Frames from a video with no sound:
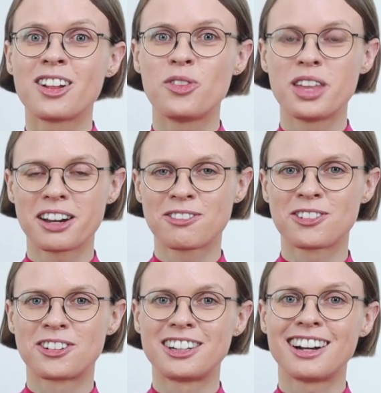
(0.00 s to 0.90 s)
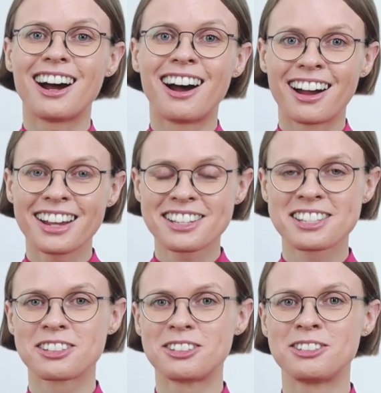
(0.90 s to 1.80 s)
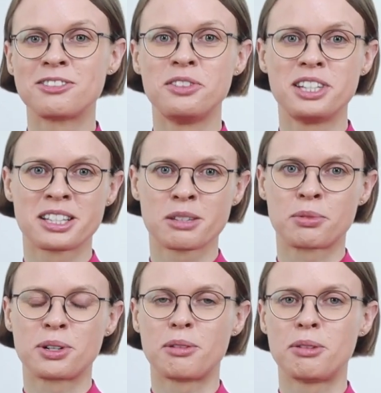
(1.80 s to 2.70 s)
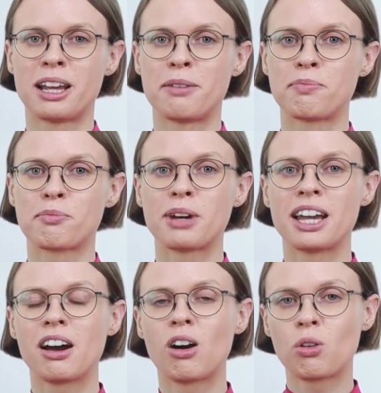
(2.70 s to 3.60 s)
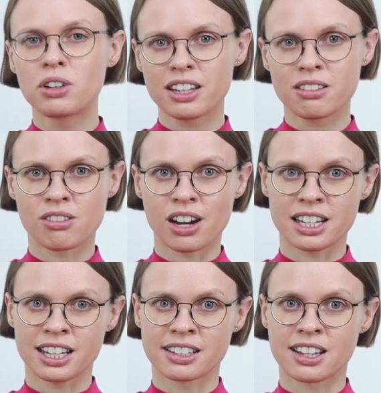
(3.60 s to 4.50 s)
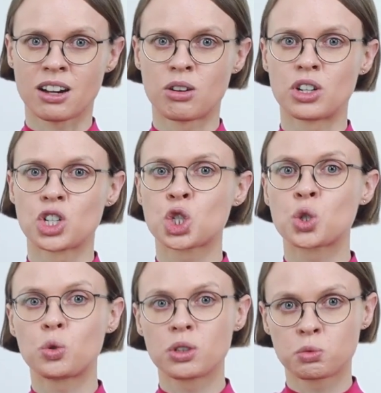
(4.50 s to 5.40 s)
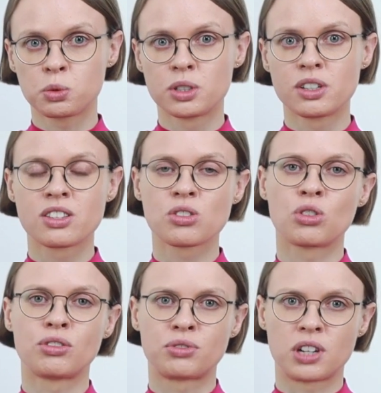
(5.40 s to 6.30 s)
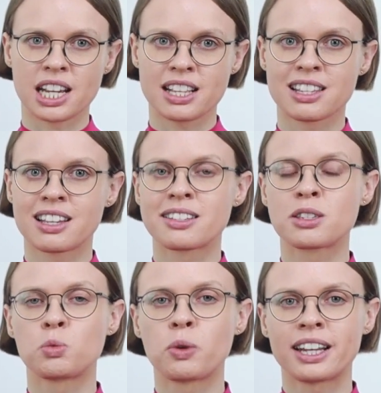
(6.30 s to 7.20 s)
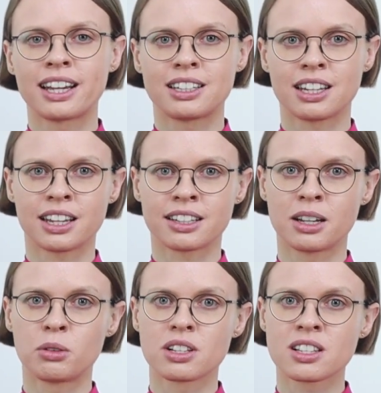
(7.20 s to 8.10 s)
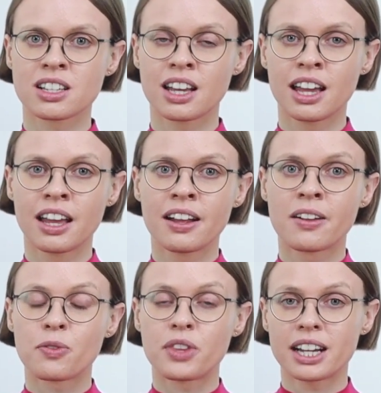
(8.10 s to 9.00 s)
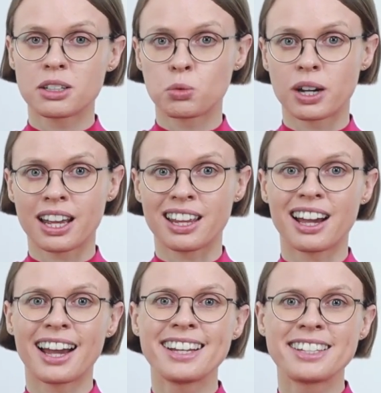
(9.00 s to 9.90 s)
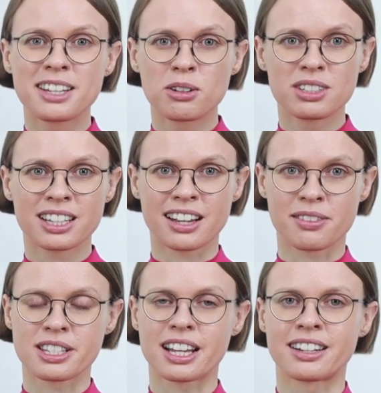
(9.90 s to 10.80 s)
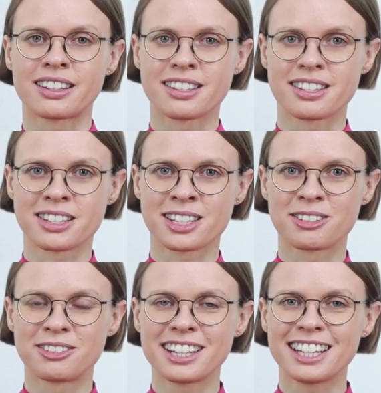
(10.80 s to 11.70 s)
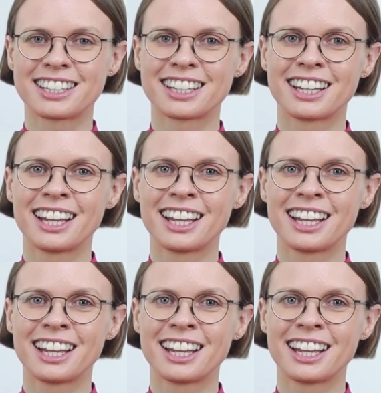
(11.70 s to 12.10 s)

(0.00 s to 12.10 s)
Therefore, I solve this problem by only writing down short words or phrases when I take notes. That way, I don't have sentences to read.